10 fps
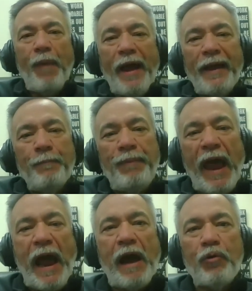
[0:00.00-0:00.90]

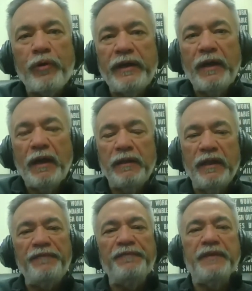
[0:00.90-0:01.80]
empowering
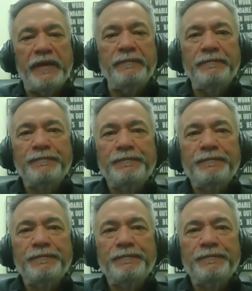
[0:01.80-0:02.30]
Clifton